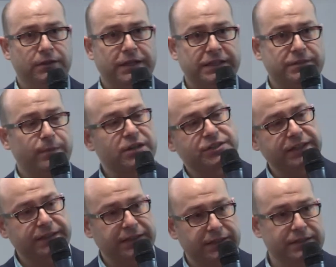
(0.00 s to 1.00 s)
smart
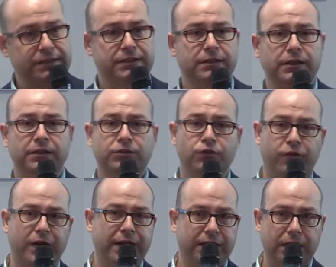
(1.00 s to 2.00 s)
cities to
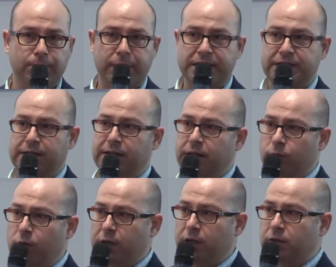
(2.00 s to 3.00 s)
FI-WARE, basically
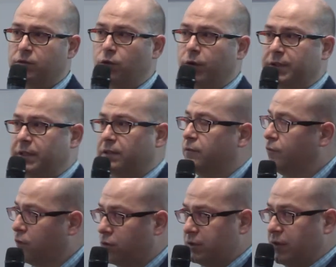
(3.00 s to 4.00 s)
we do it in
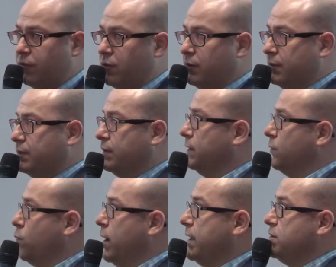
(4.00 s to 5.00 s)
4 different
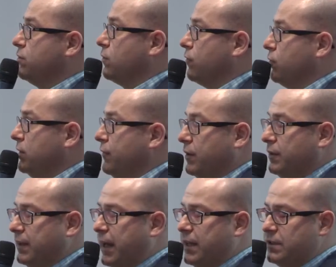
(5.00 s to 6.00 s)
ways or 4
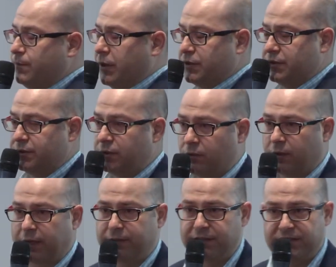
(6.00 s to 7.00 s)
different aspects.
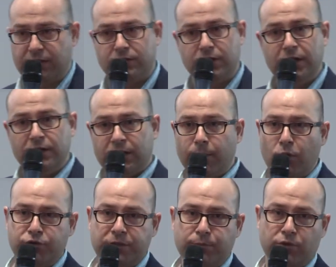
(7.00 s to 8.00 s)
Okay, these are the
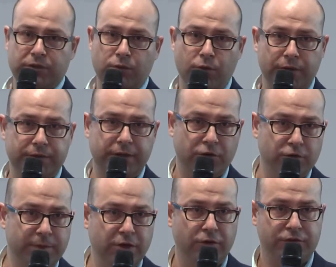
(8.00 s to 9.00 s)
most important ones. There
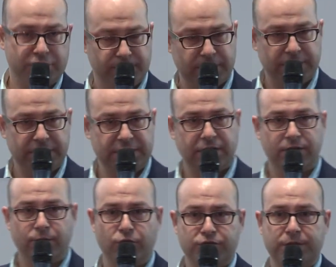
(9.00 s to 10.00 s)
could be others, but these are
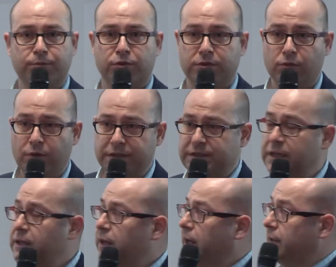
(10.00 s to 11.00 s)
the most important ones,
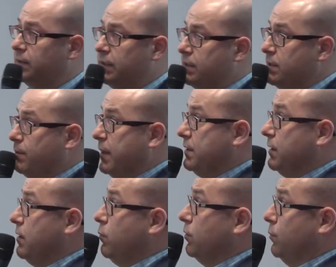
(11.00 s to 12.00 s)
and this is
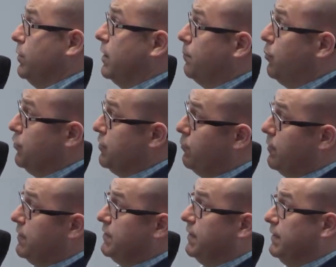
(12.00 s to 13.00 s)
basically what we are pushing
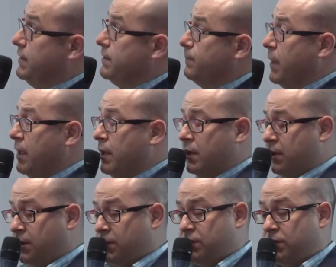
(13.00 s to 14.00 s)
with the cities.
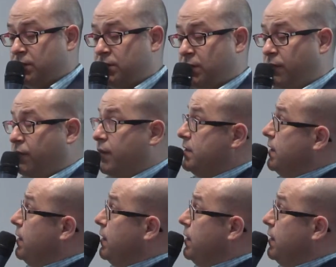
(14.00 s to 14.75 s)
So first,